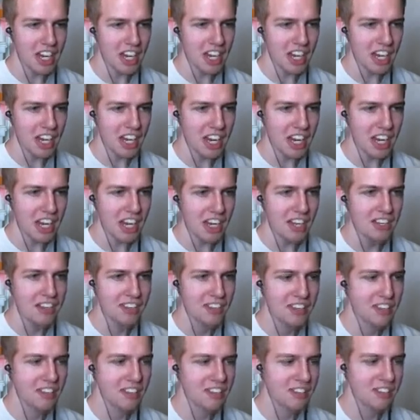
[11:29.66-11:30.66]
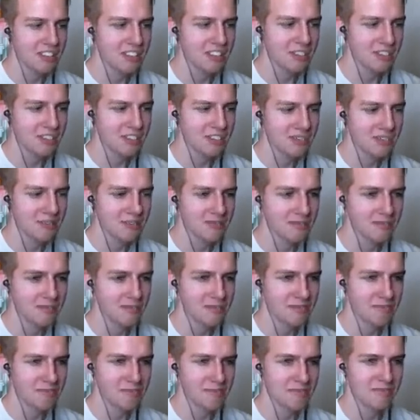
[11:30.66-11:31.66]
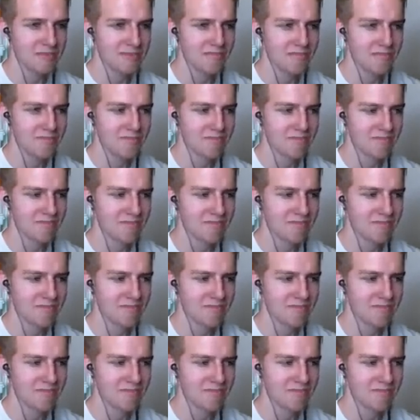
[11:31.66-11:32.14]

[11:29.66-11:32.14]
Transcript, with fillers: kind of what you have to do.